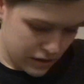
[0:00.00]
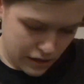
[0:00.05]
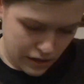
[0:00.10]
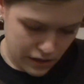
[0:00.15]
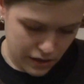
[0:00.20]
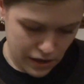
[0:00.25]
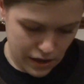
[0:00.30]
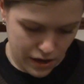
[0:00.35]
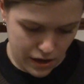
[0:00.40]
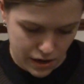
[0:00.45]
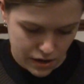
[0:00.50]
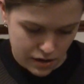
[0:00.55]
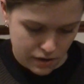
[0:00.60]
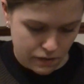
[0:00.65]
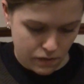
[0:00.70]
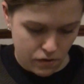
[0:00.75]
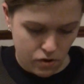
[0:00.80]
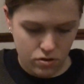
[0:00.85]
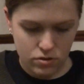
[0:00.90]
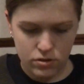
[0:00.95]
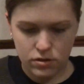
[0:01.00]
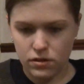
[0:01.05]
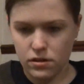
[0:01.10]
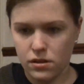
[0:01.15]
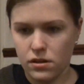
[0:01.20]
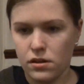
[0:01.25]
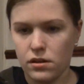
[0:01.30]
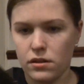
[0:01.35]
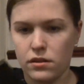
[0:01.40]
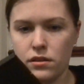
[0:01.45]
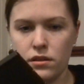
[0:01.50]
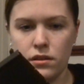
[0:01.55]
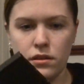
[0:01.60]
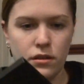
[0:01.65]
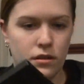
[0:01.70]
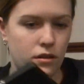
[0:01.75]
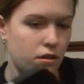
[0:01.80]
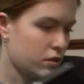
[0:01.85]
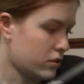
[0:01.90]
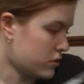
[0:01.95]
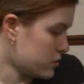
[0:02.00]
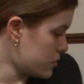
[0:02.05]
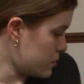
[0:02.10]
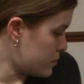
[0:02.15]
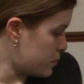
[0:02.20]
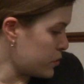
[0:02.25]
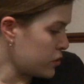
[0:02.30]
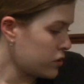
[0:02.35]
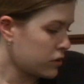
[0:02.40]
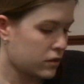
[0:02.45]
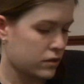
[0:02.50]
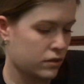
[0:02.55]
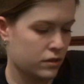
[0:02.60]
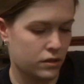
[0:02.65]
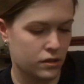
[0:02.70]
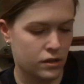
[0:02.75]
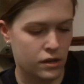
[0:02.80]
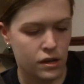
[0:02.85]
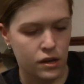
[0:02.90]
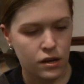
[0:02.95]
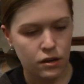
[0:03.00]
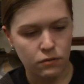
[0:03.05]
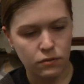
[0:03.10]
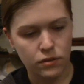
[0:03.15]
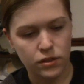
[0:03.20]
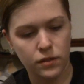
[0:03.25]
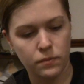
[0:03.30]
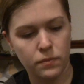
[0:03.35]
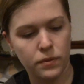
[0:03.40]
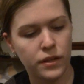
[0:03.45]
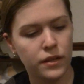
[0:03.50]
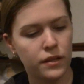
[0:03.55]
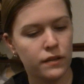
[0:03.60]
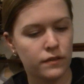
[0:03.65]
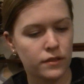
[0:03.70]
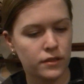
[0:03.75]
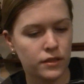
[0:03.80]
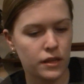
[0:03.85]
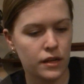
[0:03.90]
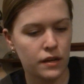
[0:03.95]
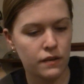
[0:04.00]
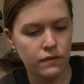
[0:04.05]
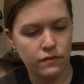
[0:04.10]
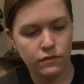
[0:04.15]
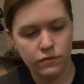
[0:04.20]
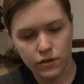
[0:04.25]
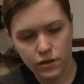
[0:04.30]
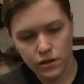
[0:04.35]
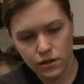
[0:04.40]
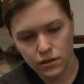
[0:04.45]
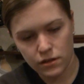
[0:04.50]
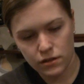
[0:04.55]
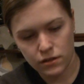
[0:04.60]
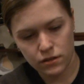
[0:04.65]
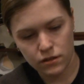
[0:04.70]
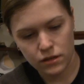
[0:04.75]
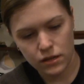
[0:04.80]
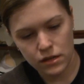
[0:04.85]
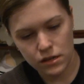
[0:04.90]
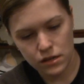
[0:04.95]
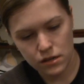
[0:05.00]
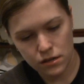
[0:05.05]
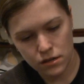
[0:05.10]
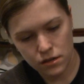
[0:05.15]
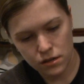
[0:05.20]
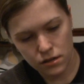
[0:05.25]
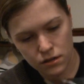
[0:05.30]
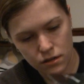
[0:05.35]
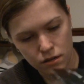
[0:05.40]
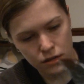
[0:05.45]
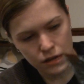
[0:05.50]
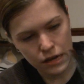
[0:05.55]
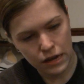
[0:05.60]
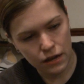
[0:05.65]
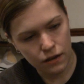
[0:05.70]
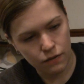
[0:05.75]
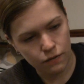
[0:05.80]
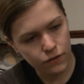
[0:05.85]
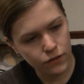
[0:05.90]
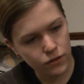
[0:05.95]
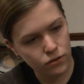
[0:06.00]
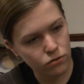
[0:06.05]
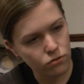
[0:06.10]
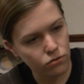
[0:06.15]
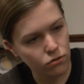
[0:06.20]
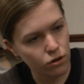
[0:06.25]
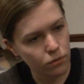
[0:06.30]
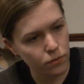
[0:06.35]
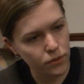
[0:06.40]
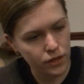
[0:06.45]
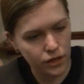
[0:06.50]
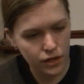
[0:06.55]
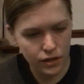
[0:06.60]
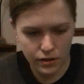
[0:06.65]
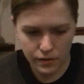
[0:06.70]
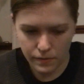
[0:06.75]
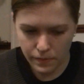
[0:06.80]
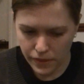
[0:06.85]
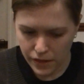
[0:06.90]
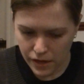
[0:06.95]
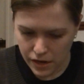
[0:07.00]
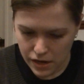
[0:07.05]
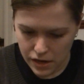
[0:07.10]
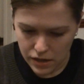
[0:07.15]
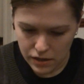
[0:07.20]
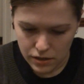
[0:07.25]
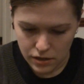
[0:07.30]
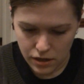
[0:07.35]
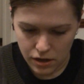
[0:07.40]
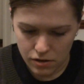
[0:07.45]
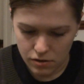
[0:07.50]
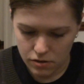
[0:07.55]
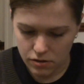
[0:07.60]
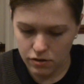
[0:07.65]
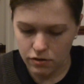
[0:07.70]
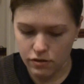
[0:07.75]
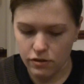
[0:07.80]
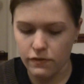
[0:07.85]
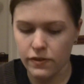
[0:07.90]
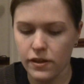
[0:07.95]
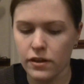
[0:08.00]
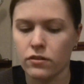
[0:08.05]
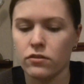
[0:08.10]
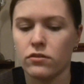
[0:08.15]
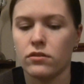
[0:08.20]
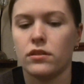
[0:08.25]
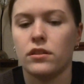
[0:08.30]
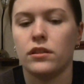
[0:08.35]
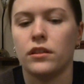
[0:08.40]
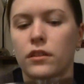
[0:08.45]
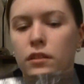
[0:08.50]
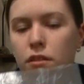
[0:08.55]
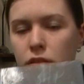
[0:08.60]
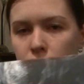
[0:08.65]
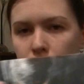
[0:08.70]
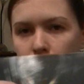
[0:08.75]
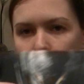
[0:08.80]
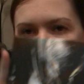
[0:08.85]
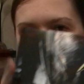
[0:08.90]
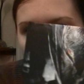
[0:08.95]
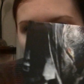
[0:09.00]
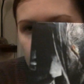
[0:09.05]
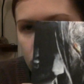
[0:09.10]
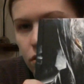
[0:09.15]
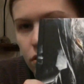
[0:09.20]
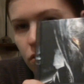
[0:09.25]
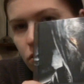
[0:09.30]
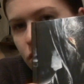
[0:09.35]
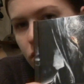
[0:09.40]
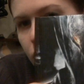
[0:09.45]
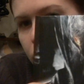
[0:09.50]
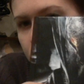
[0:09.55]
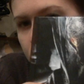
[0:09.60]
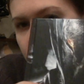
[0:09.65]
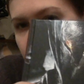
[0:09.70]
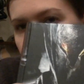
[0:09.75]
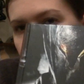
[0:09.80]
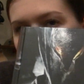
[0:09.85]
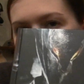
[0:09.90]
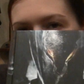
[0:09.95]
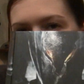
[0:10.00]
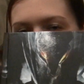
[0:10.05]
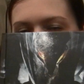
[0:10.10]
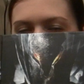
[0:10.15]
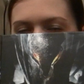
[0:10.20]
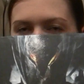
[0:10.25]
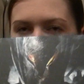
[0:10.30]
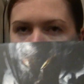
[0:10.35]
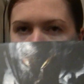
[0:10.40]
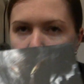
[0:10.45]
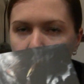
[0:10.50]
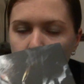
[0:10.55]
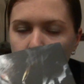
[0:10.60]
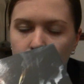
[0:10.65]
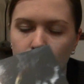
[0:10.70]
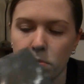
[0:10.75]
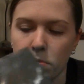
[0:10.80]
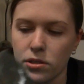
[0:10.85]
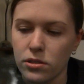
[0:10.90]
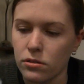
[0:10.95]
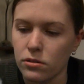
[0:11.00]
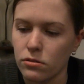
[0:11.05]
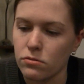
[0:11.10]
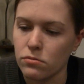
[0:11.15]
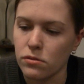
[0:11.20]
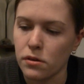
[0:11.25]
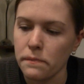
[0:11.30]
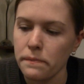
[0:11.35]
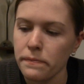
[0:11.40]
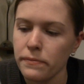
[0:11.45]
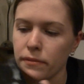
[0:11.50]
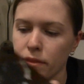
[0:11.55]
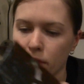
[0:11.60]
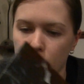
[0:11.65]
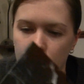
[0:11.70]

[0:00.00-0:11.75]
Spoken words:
And then you've got the art book, which I believe, does it have a physical copy? Yeah. So you then got the Dark Souls art book, similar to the Demon's Souls one.